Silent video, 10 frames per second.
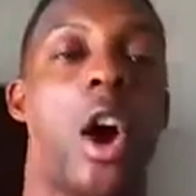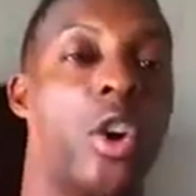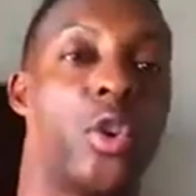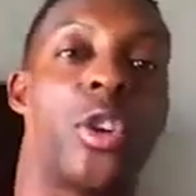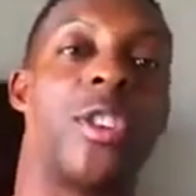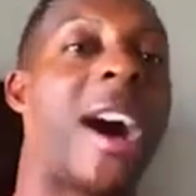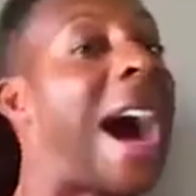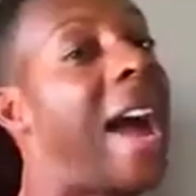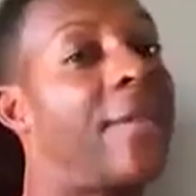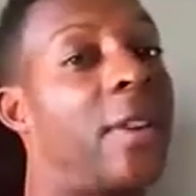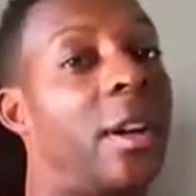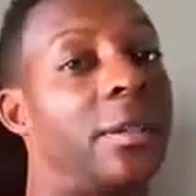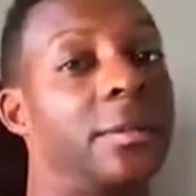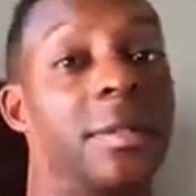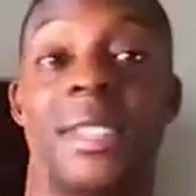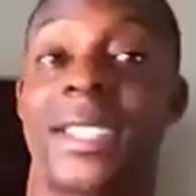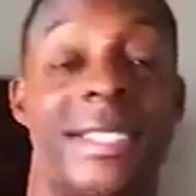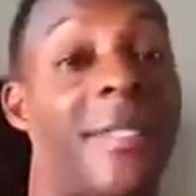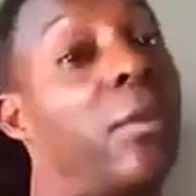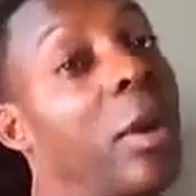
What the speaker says: or do it on your iPhone. This stuff